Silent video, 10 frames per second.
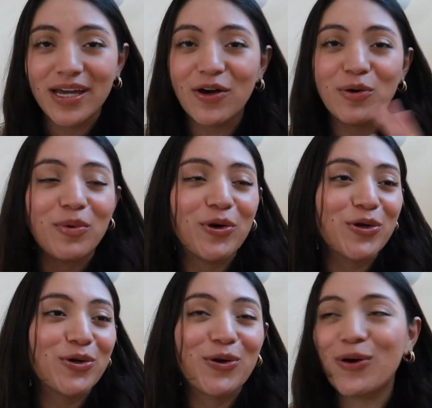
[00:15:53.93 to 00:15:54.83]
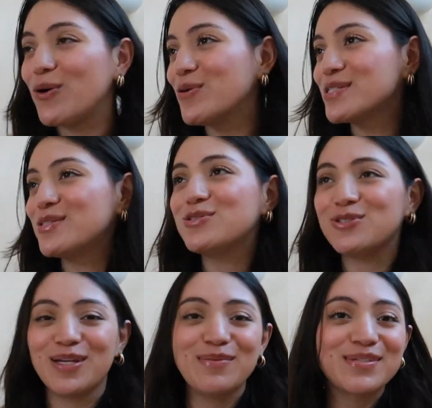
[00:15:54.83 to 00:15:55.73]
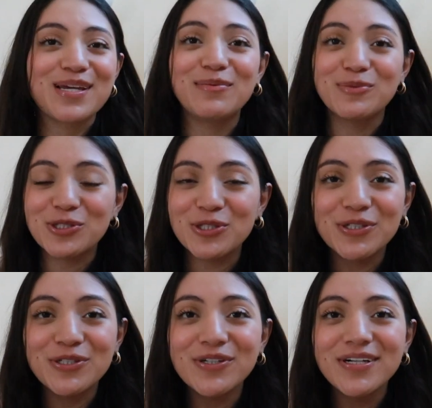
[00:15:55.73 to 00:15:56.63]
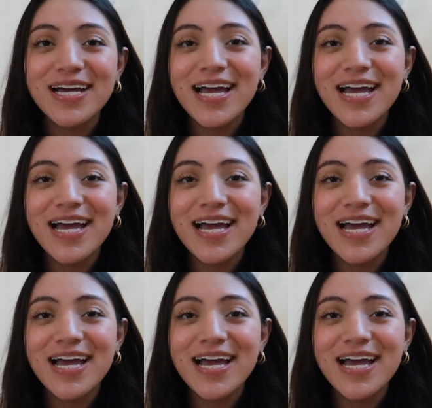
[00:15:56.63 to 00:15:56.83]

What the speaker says: I hope all your goals and dreams come true.